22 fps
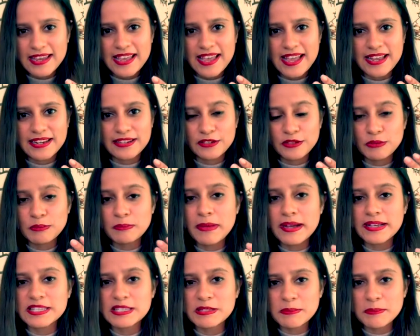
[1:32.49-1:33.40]
And you
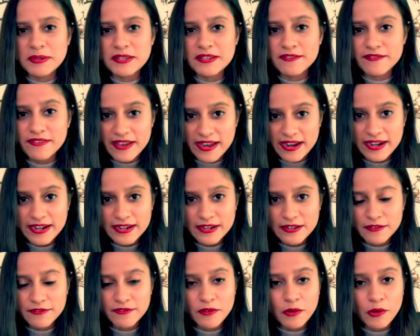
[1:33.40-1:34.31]
must be aware
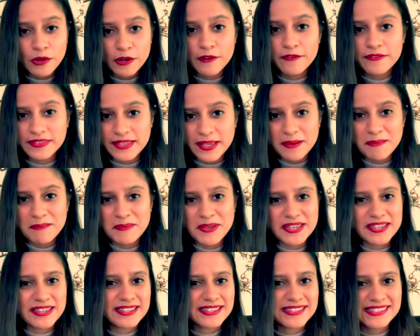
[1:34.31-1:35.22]
of all of them,
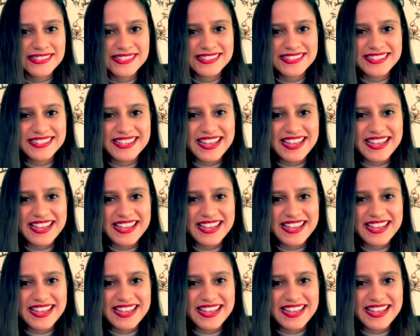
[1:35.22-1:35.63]
because